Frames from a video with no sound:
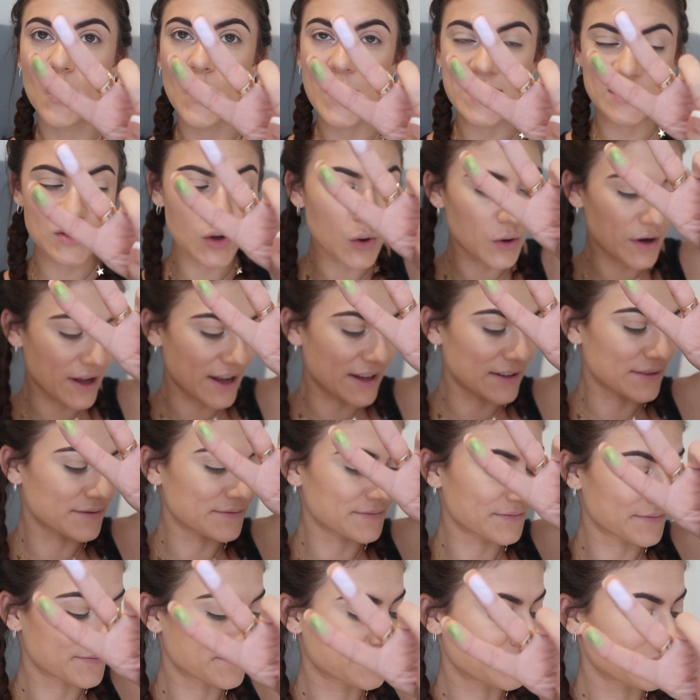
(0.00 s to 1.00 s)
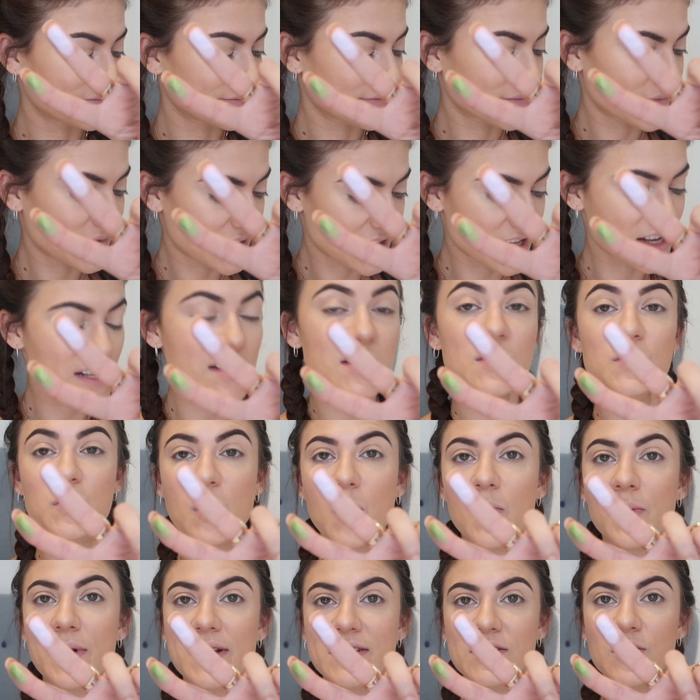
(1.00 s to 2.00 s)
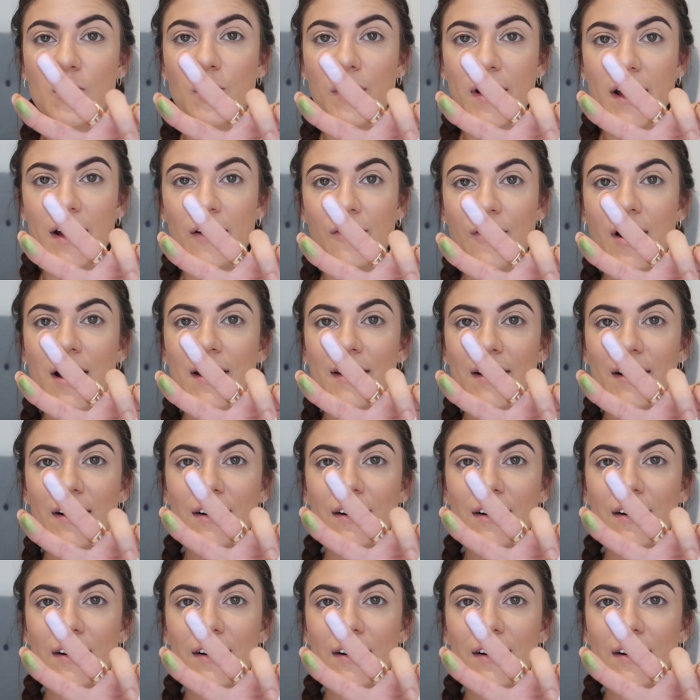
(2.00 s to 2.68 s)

We talking this is what we're talking right